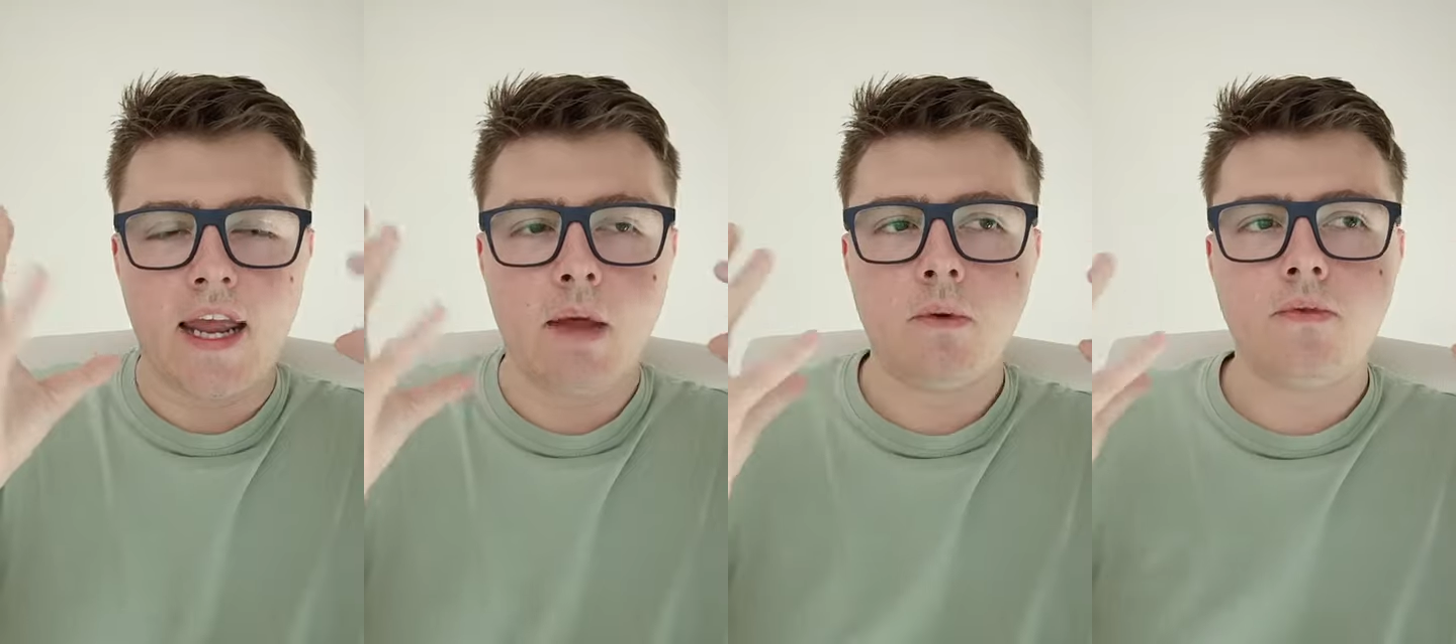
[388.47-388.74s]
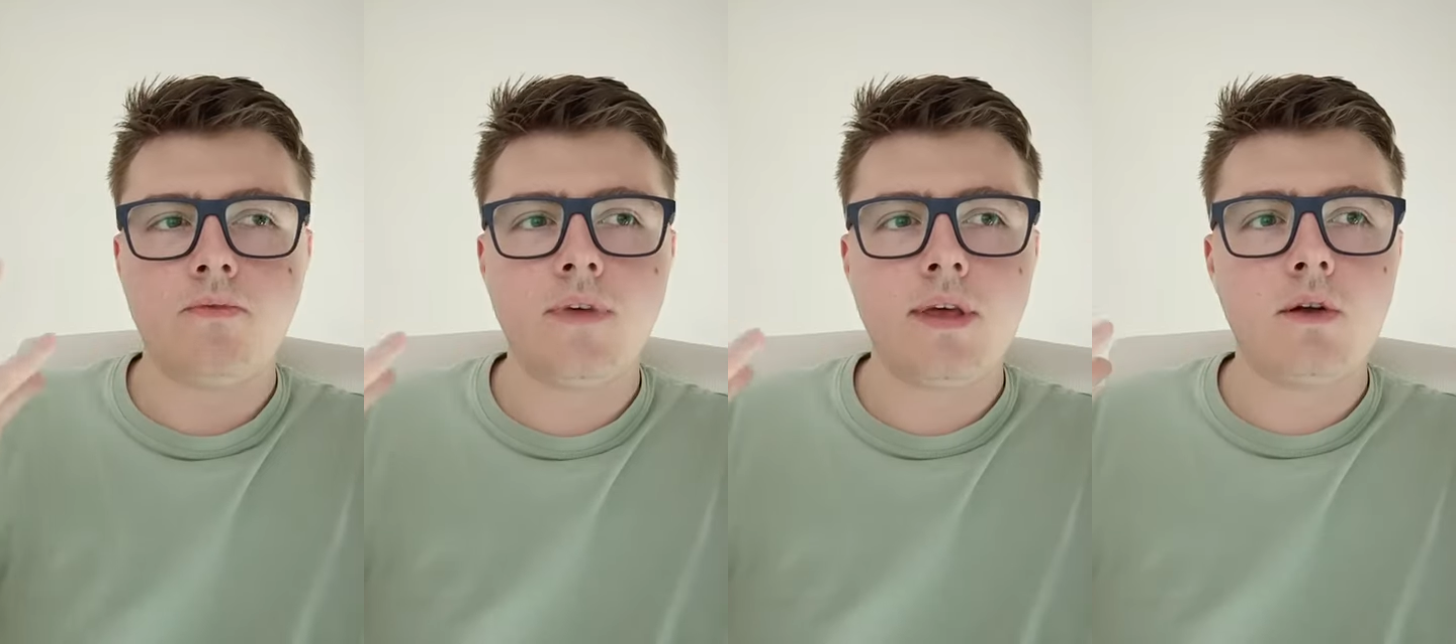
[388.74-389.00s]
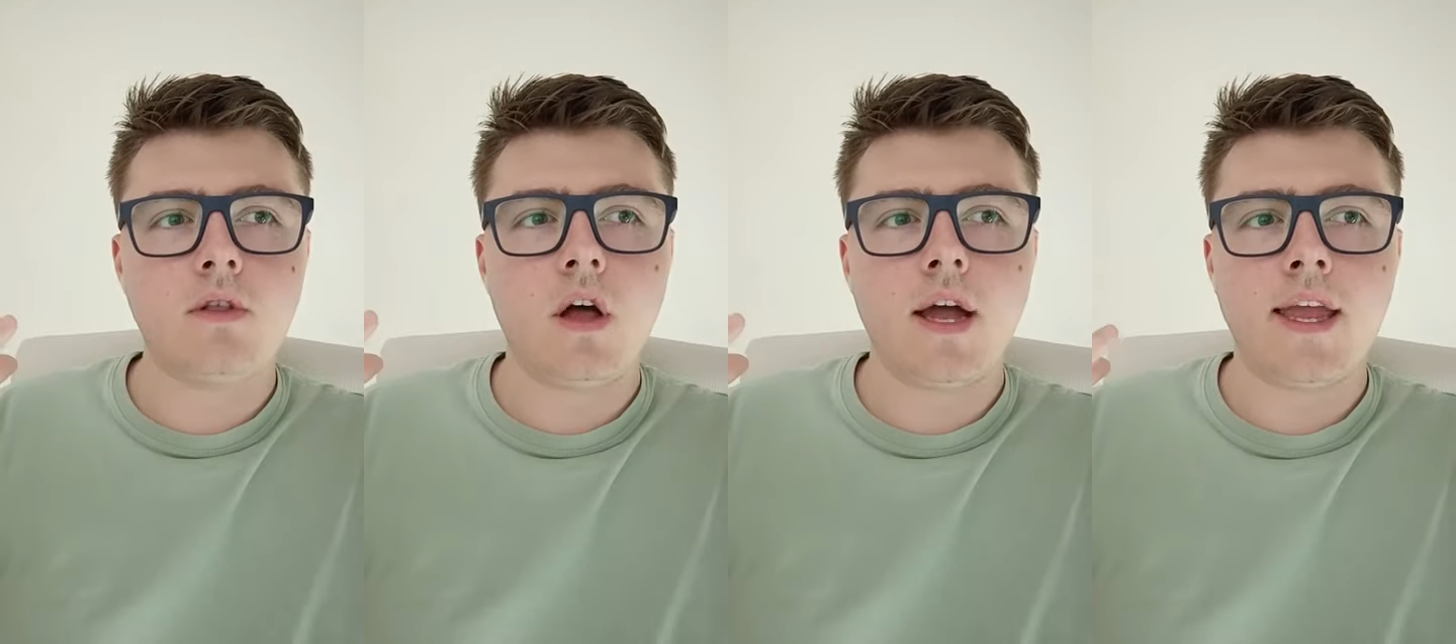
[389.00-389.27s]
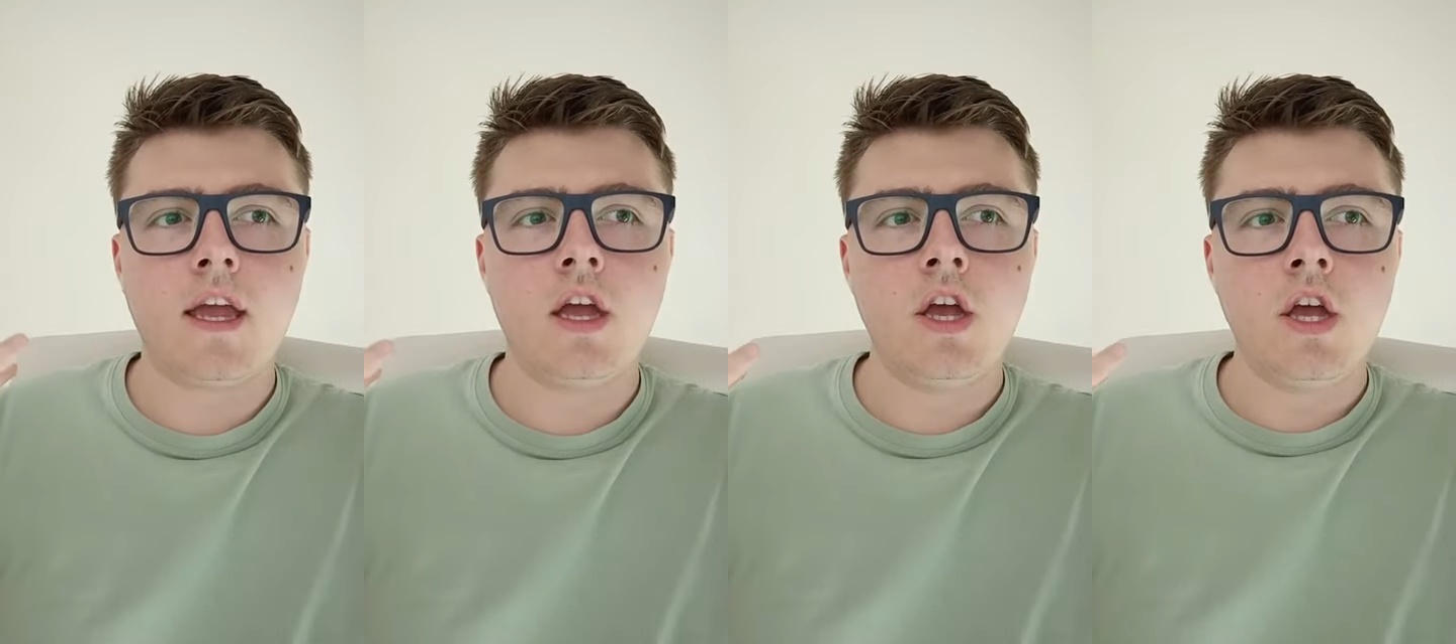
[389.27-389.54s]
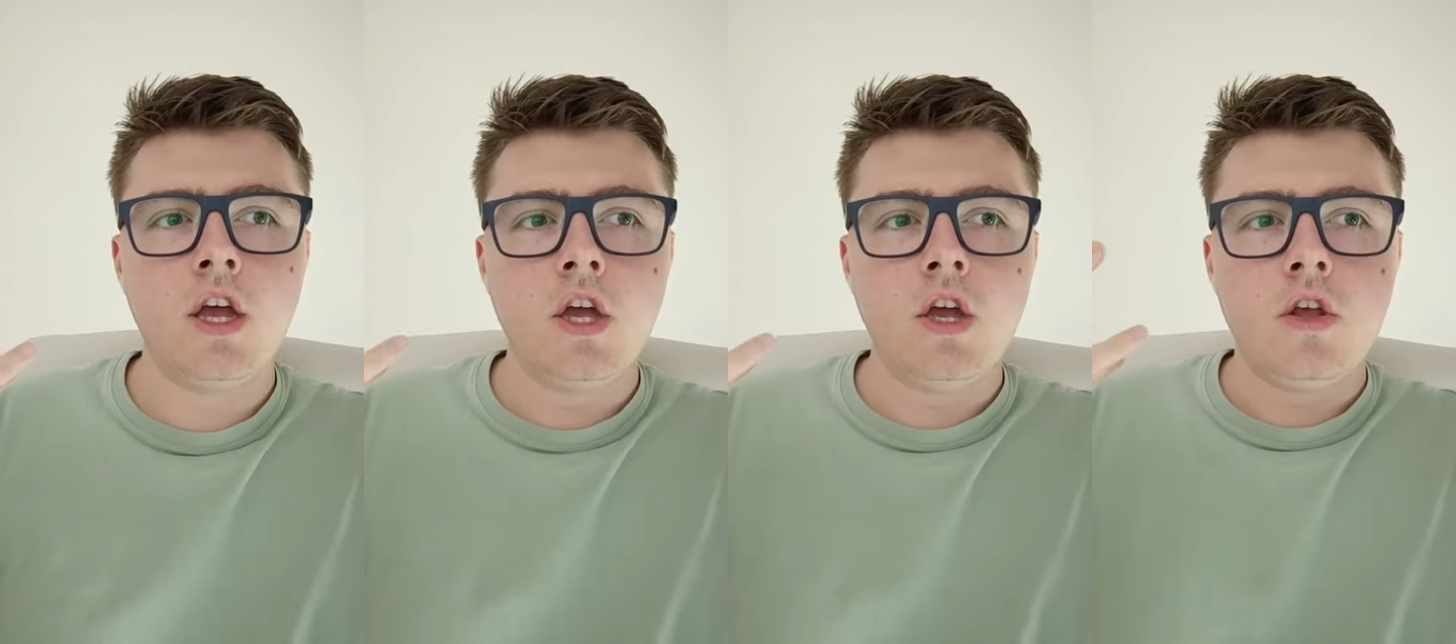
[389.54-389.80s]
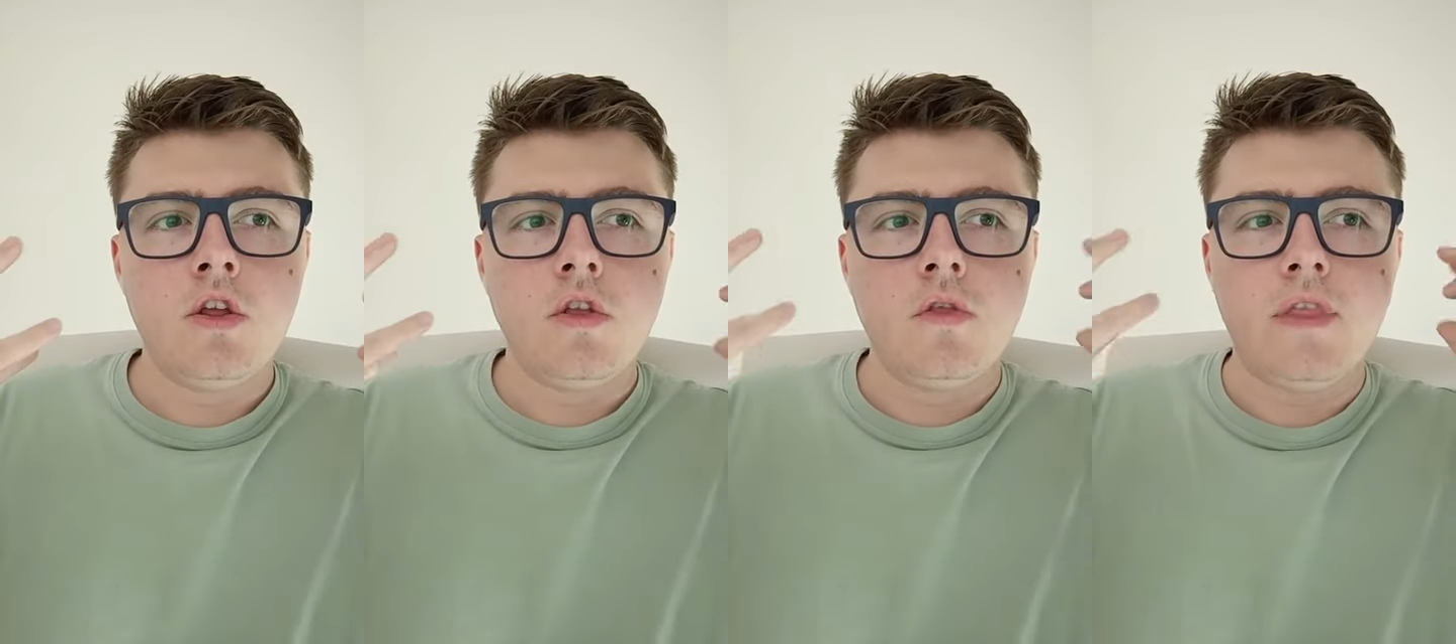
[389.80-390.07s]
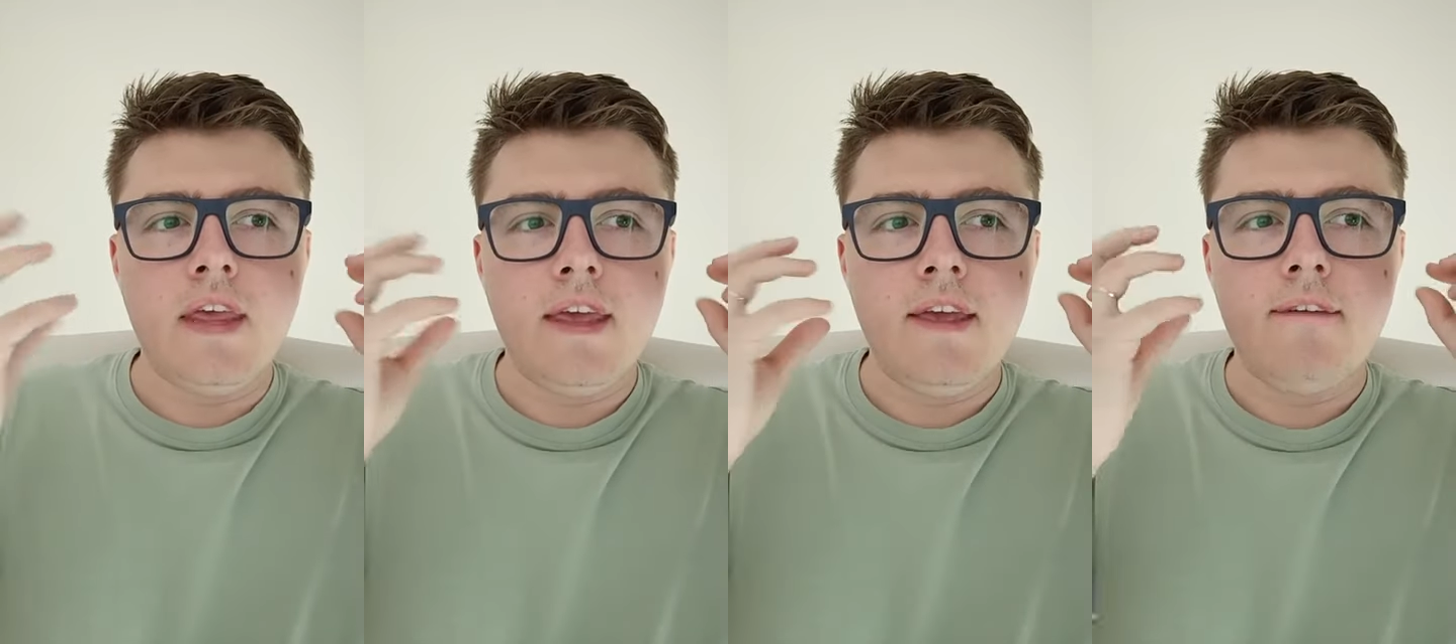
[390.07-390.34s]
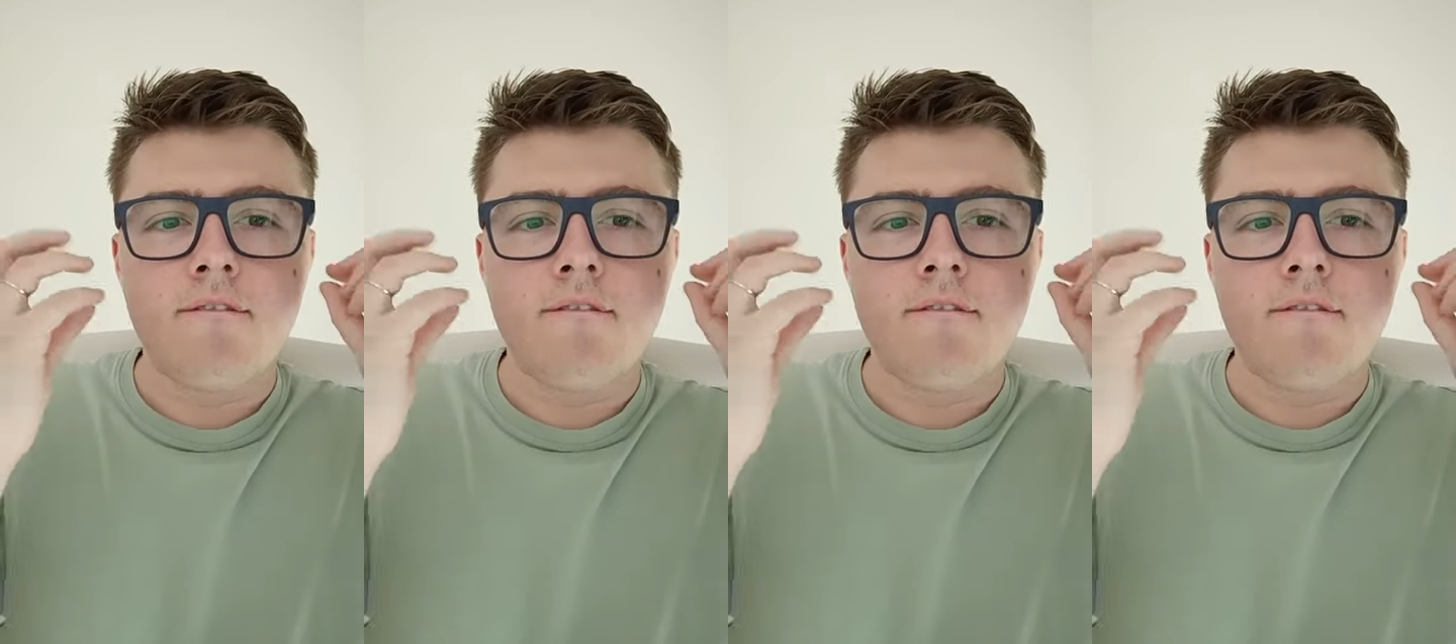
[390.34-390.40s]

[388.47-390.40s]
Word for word: It would feel like the